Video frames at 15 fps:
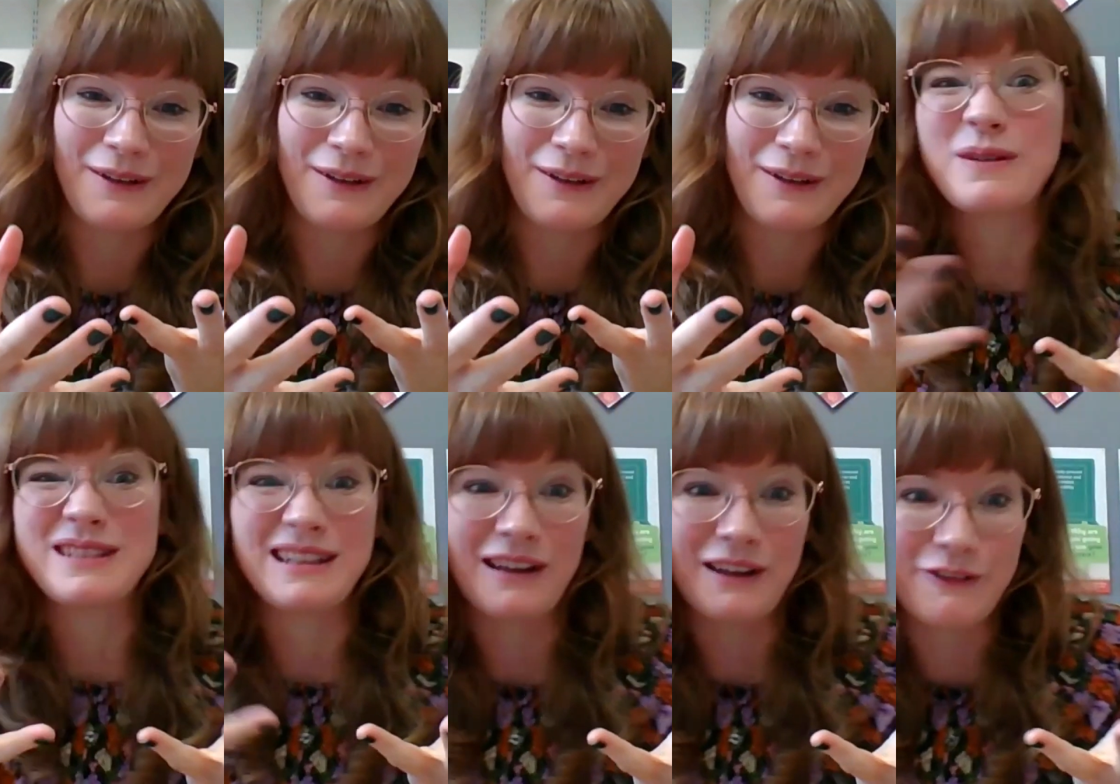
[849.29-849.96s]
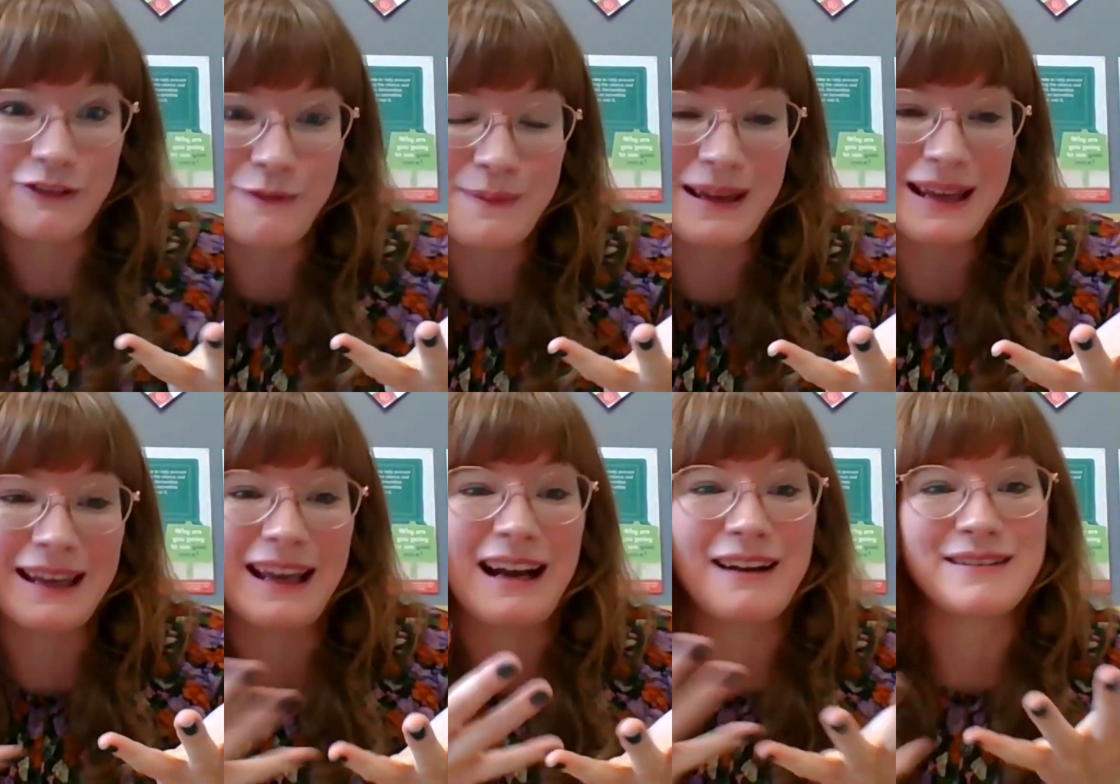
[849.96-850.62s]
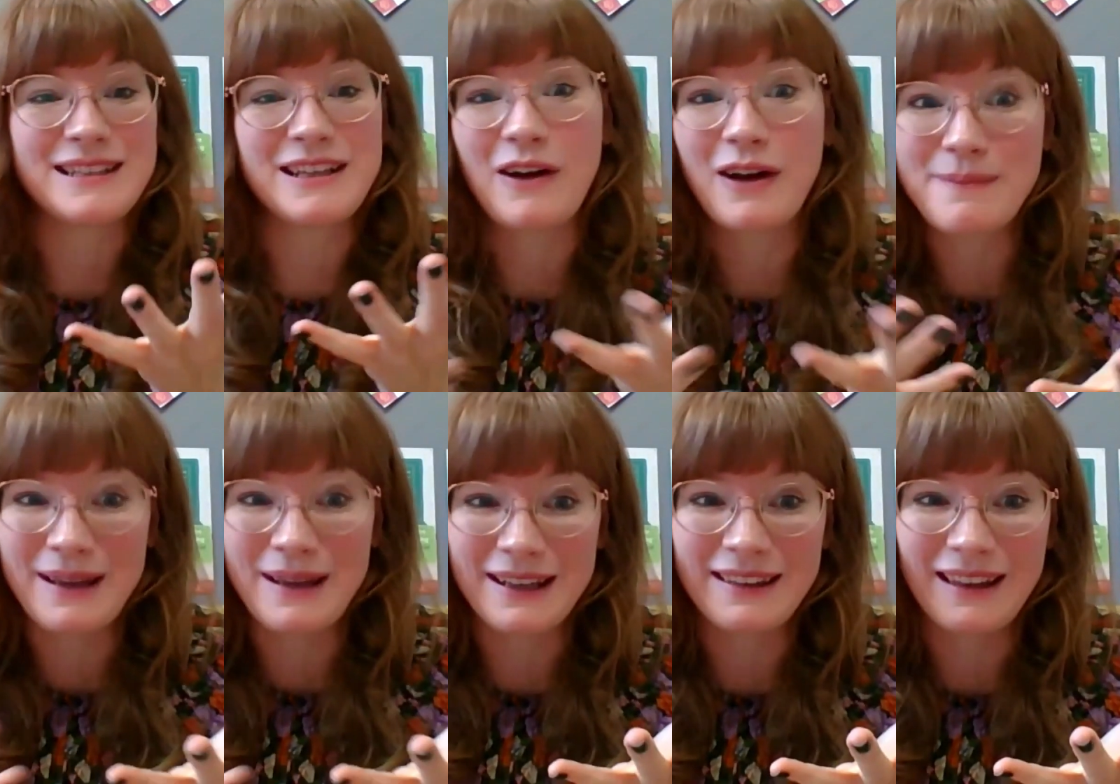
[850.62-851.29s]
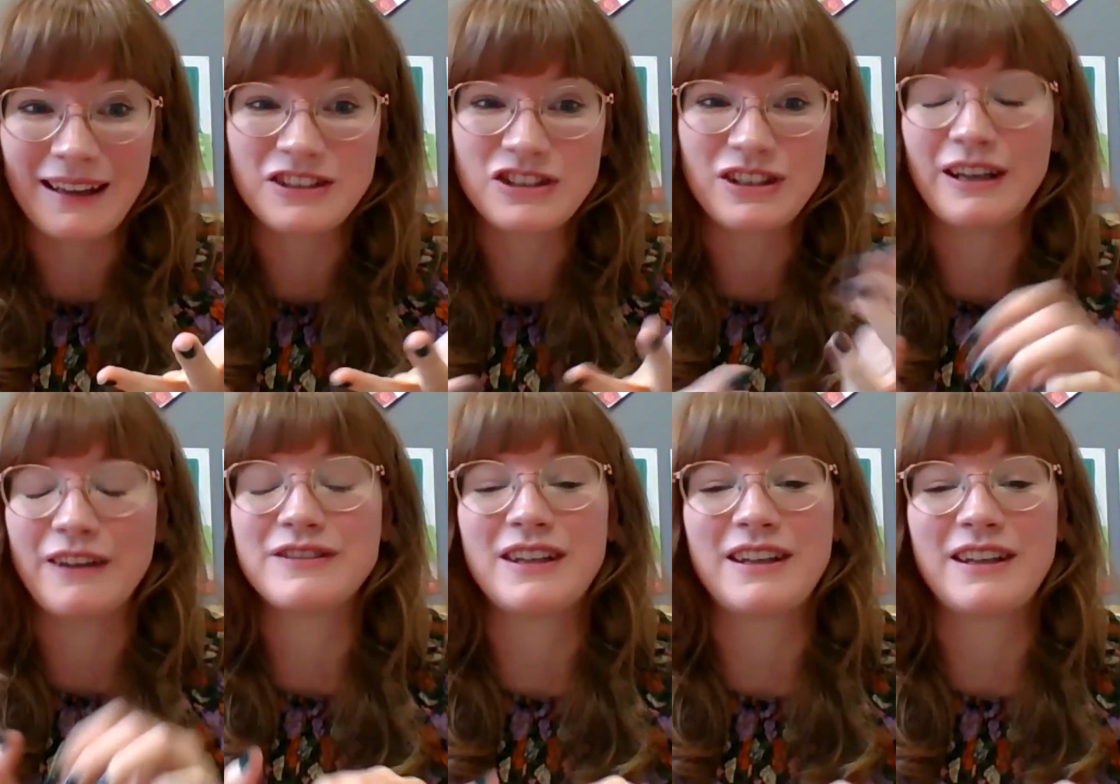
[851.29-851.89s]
well, what was it like for me? How did I make that shift?